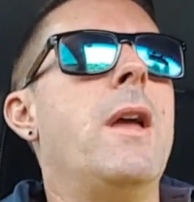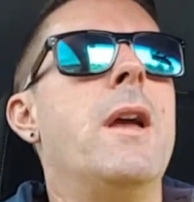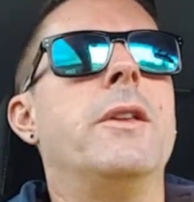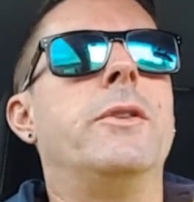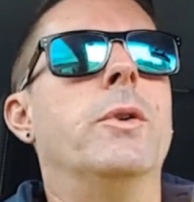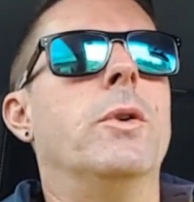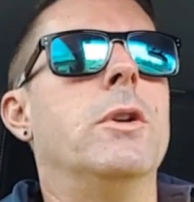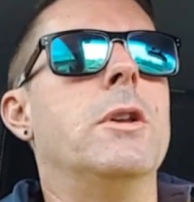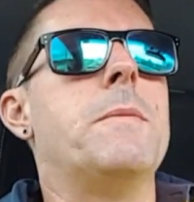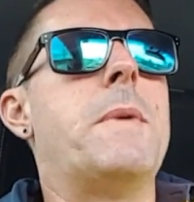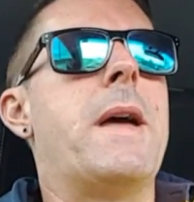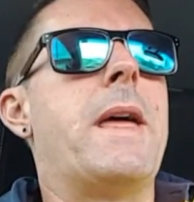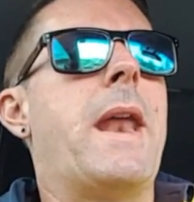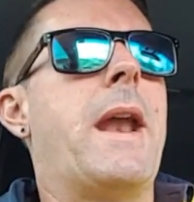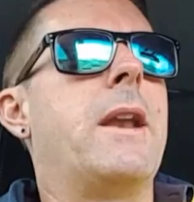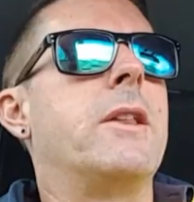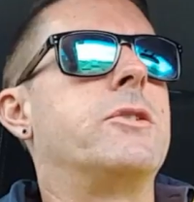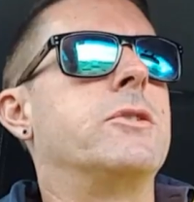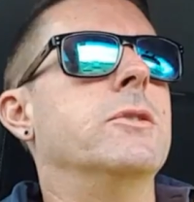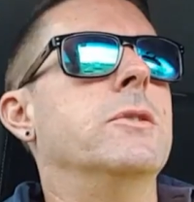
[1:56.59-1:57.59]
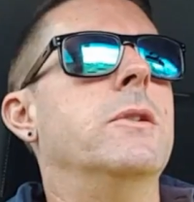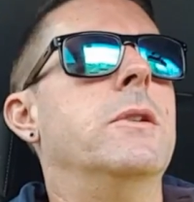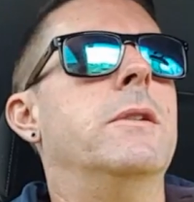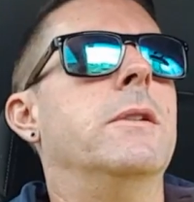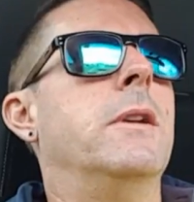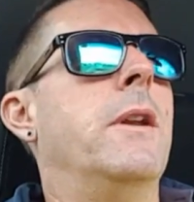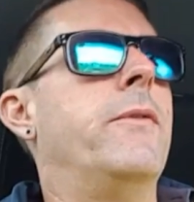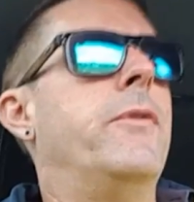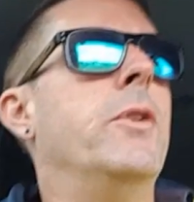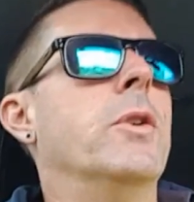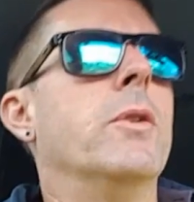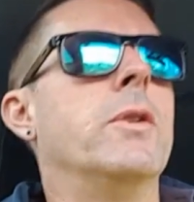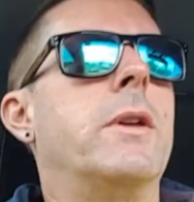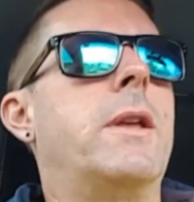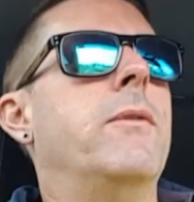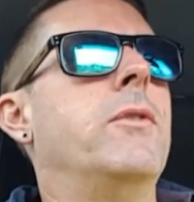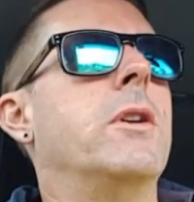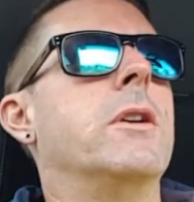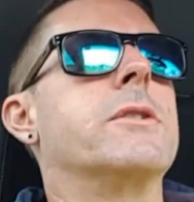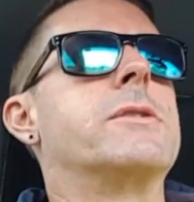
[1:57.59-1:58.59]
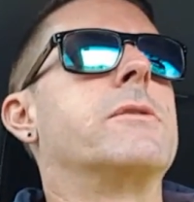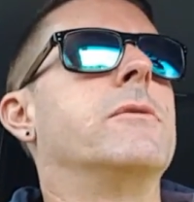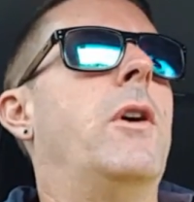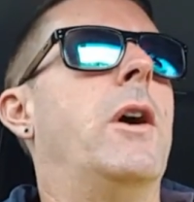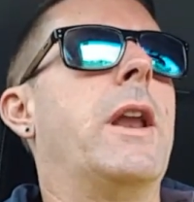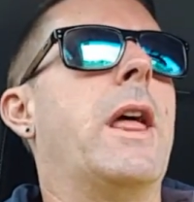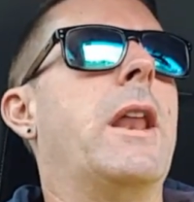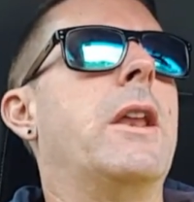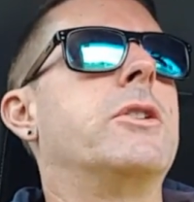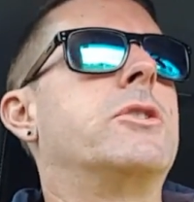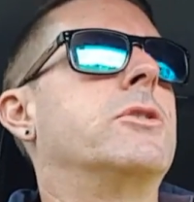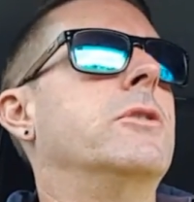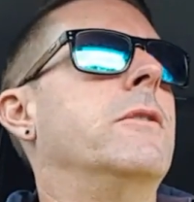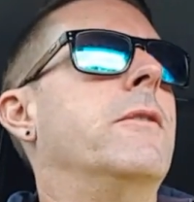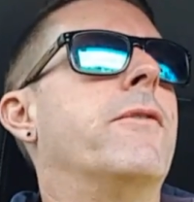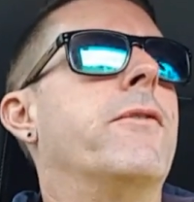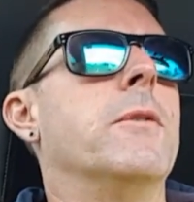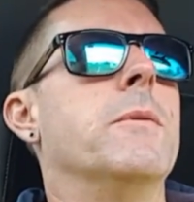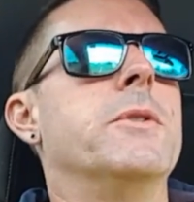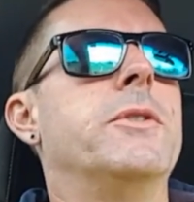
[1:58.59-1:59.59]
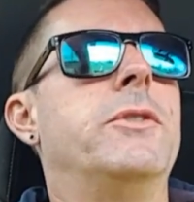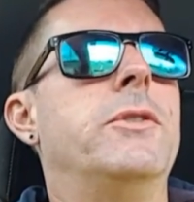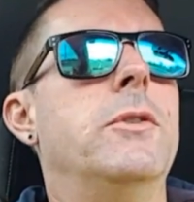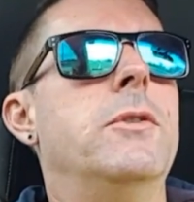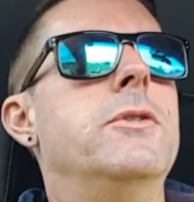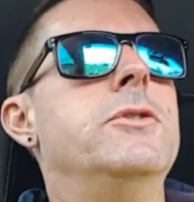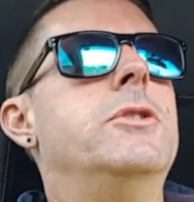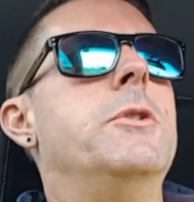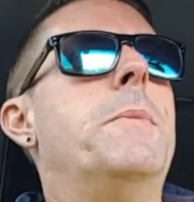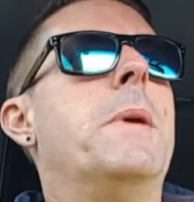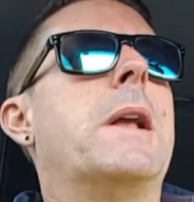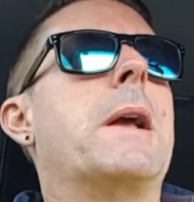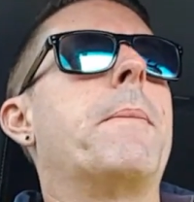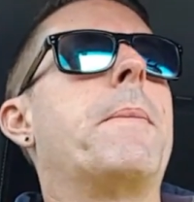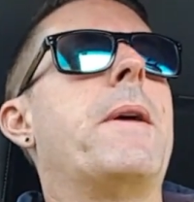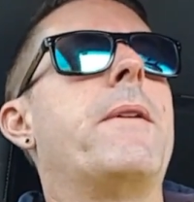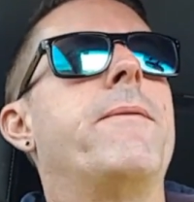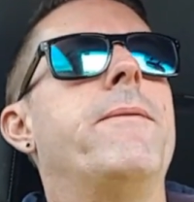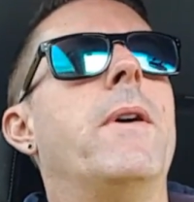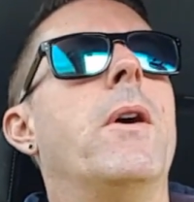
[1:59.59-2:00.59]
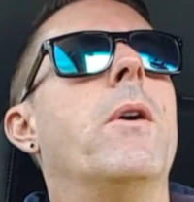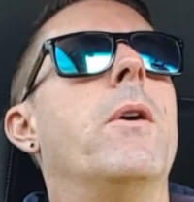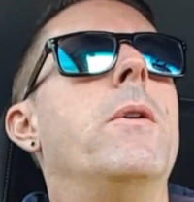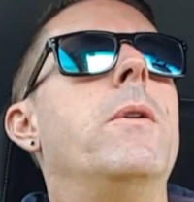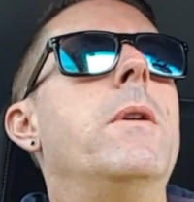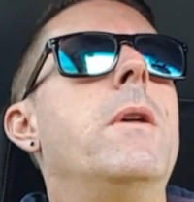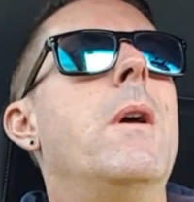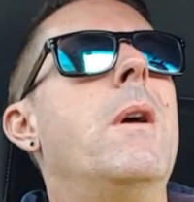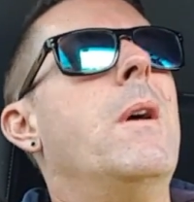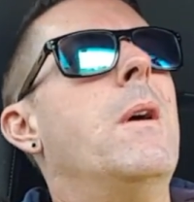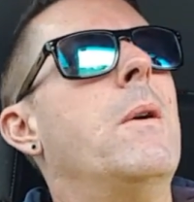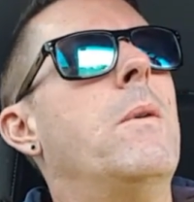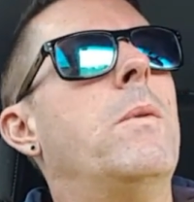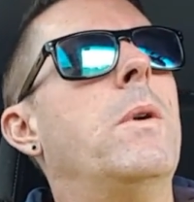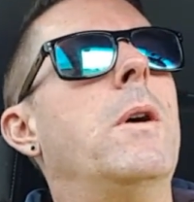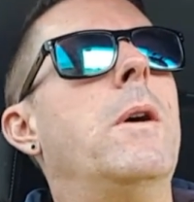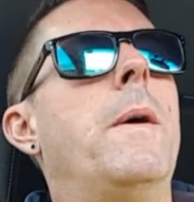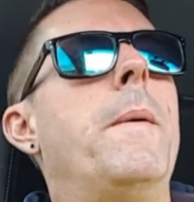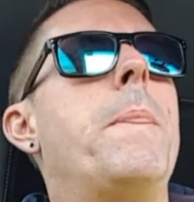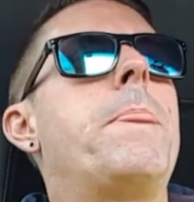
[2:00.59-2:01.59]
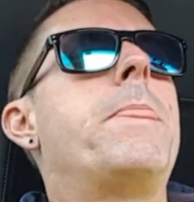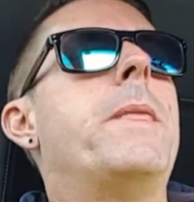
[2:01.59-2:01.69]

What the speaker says: It's all about attitude, and if you're not giving us the right attitude from as soon as you pick up that phone, well,